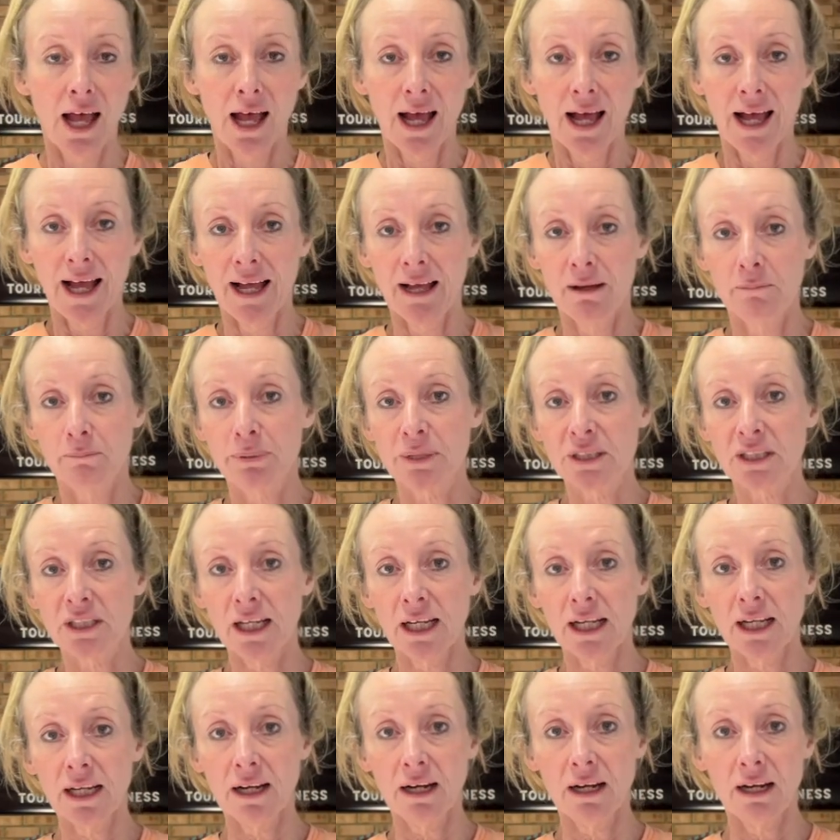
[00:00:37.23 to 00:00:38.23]
and
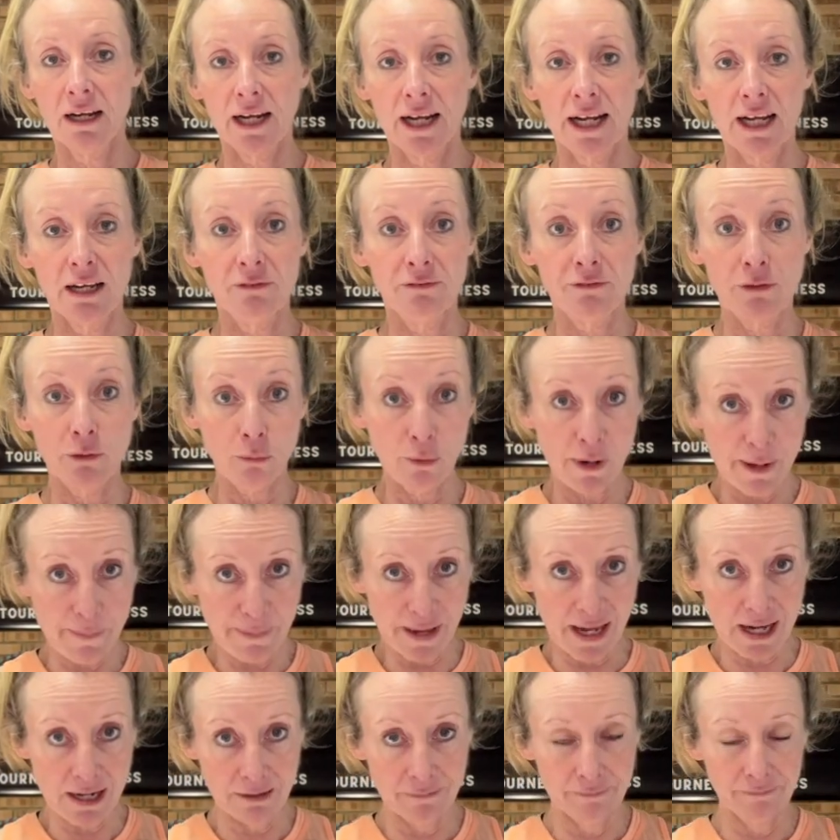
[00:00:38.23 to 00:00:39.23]
particularly for
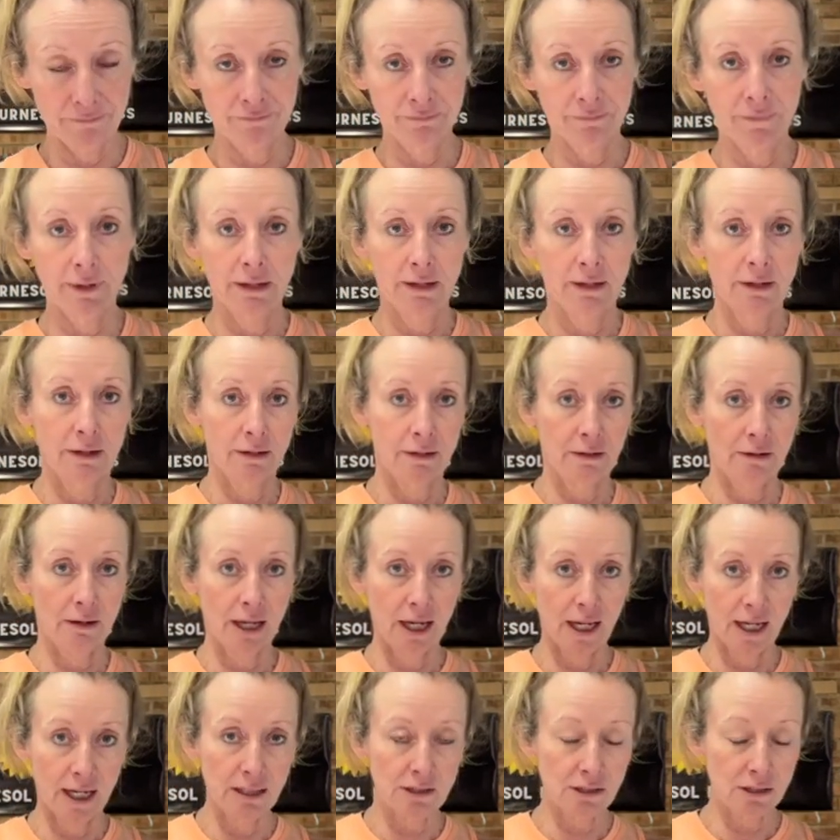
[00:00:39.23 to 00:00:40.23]
women.
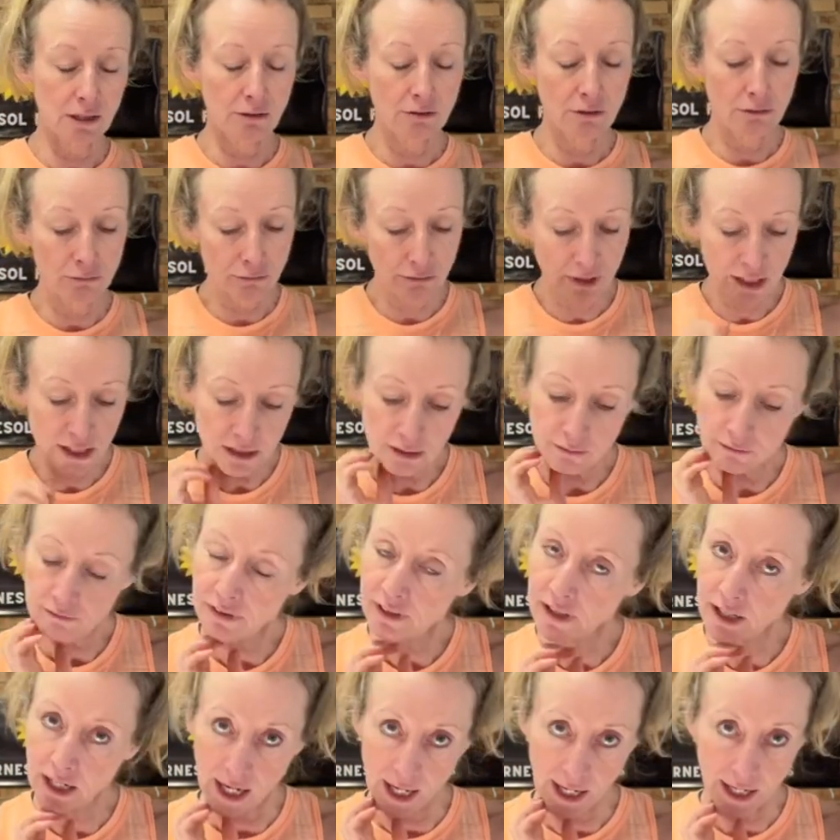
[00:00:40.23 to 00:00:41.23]
Okay, so the reason for
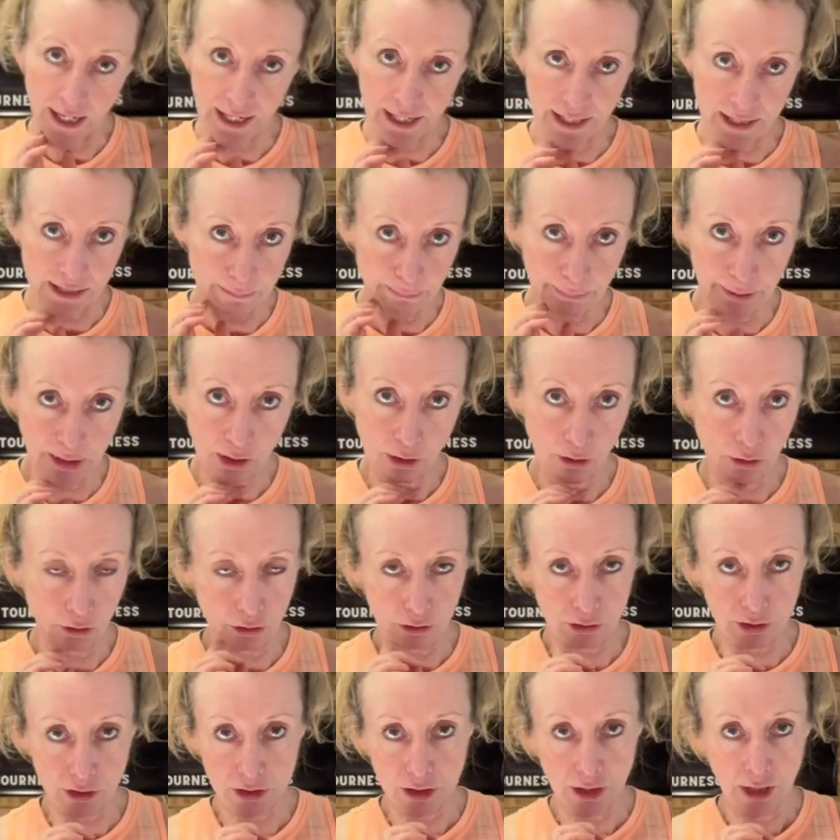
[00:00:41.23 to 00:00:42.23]
that is
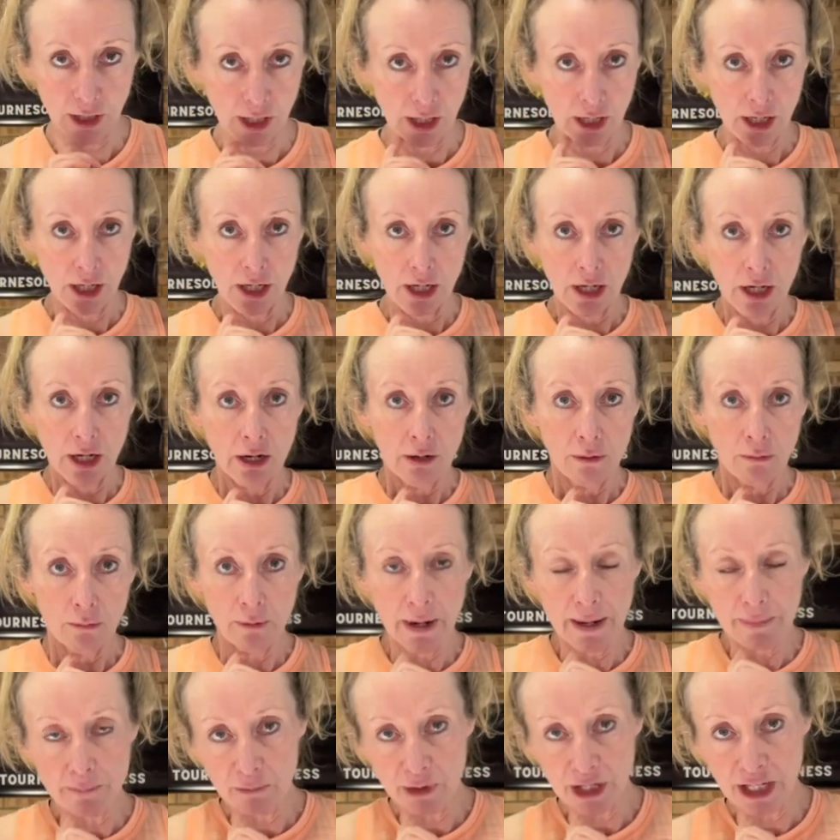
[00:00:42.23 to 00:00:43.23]
because
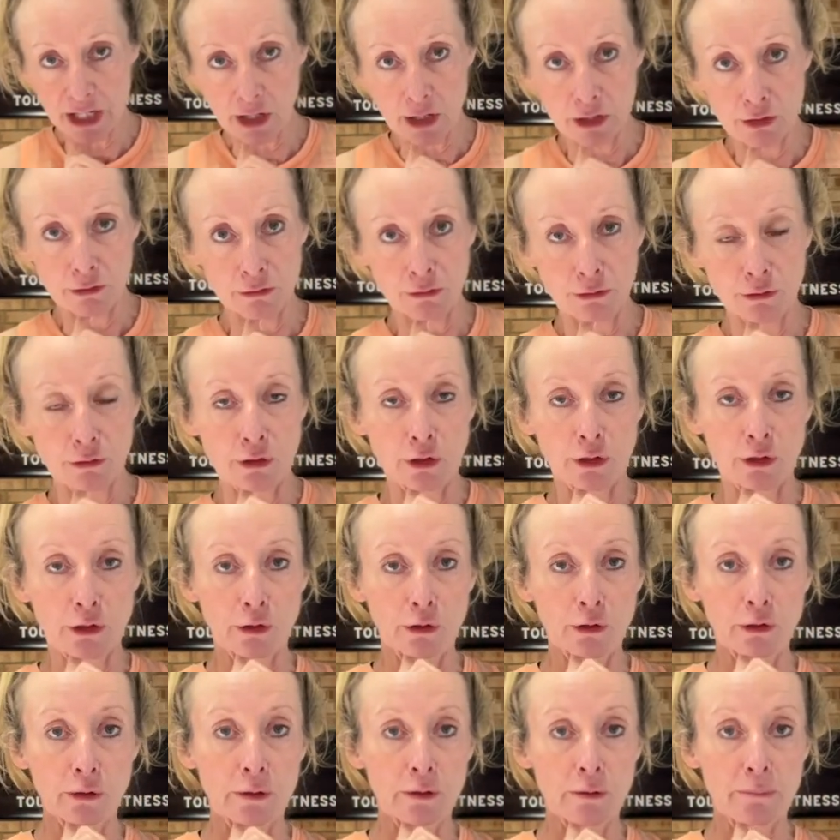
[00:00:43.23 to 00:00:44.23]
when we go
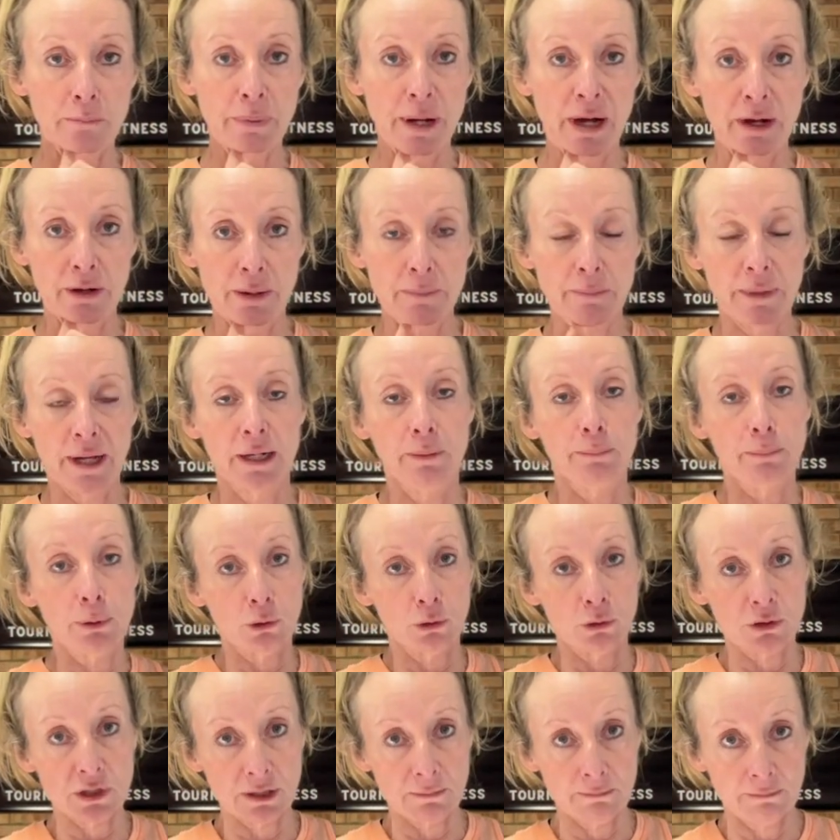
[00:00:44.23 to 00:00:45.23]
through
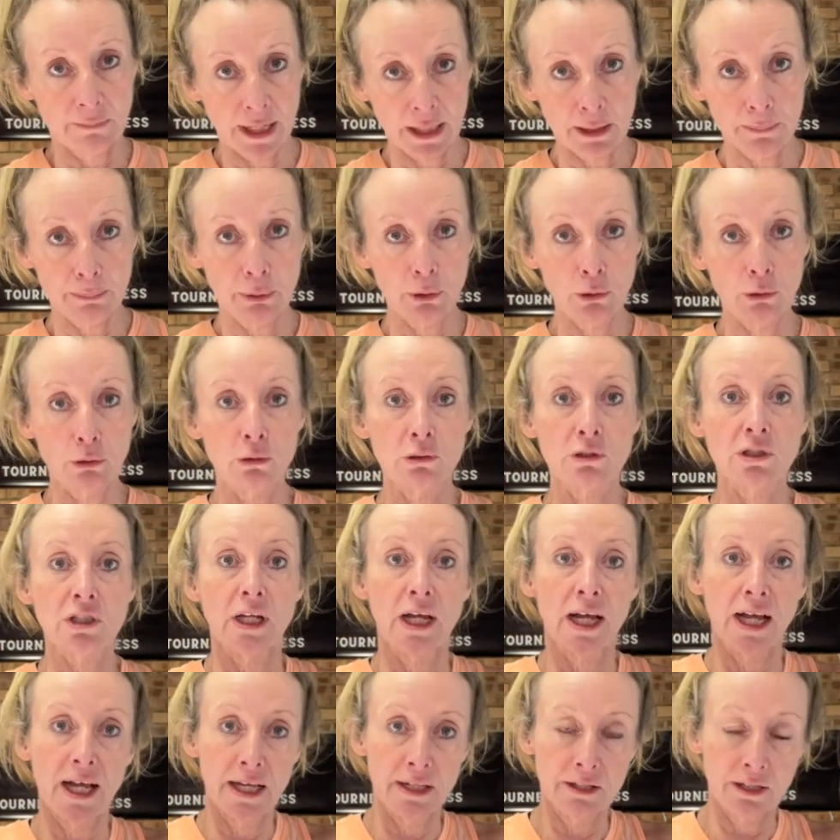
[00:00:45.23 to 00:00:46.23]
perimenopause and menopause
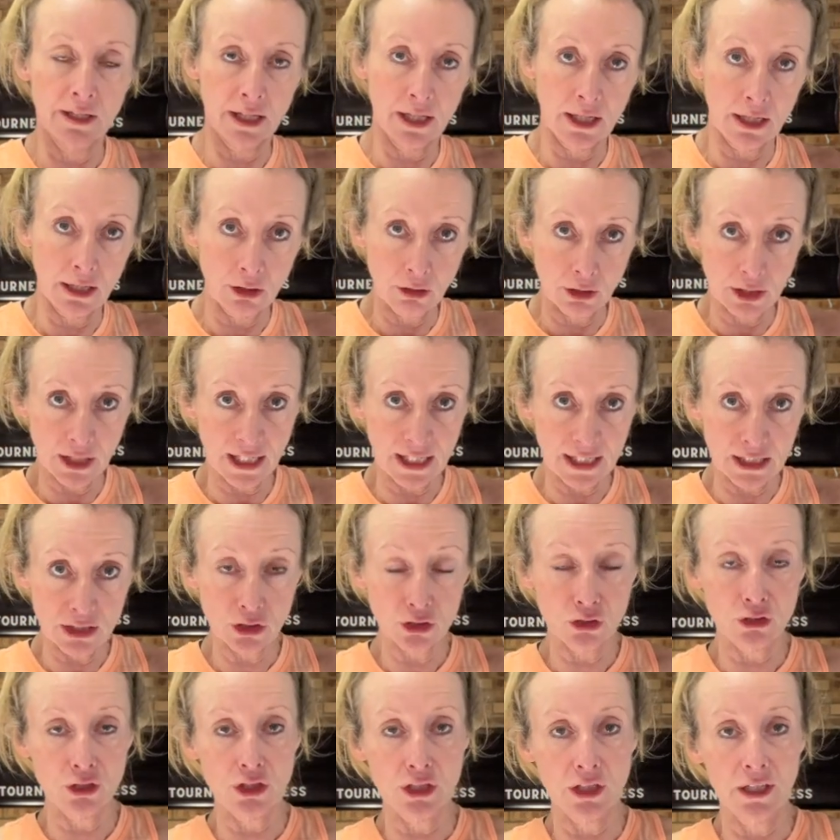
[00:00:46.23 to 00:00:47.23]
and the
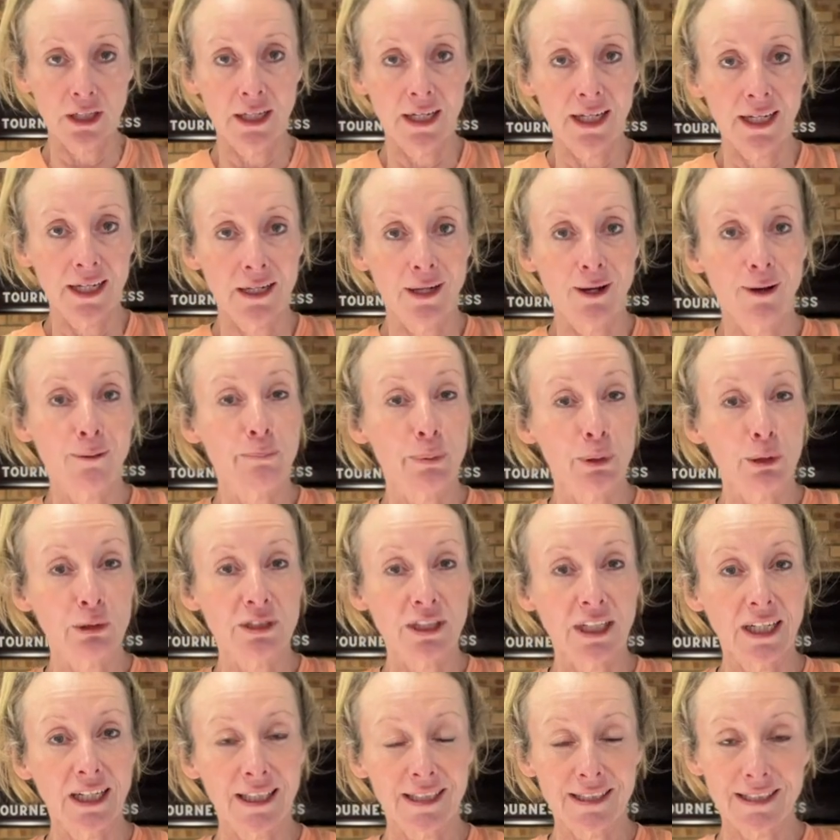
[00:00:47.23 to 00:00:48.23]
estrogen in our
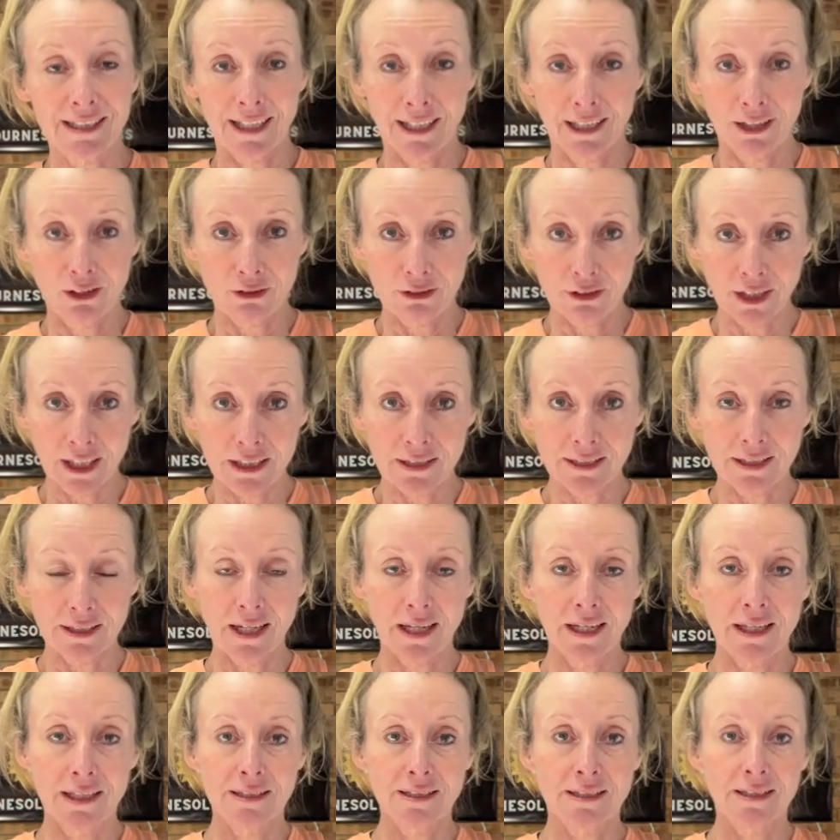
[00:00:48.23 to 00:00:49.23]
body
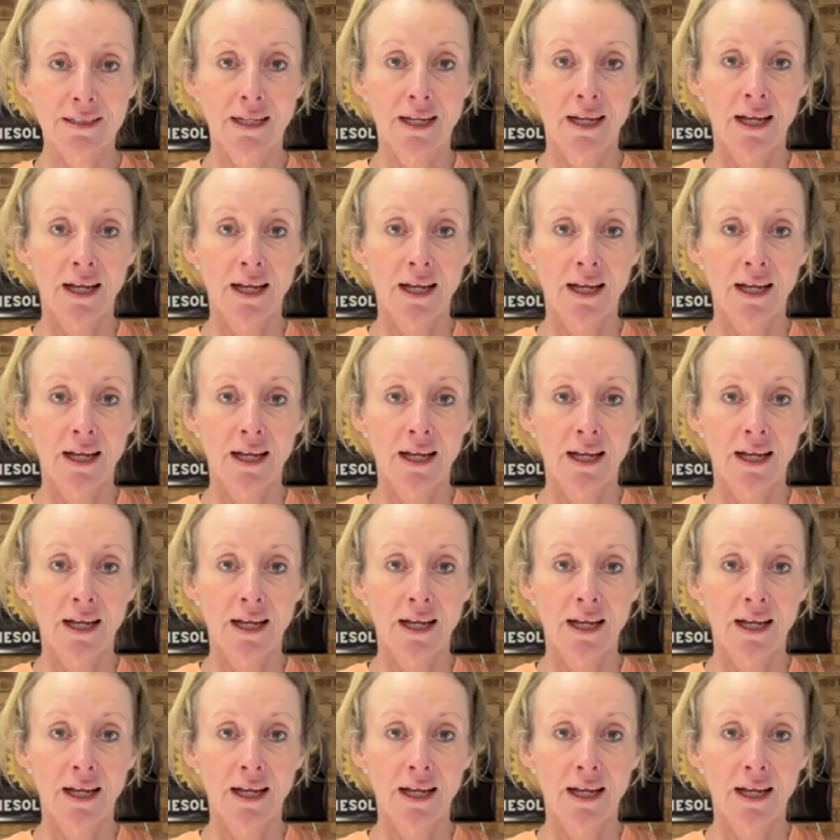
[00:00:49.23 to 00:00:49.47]
decreases,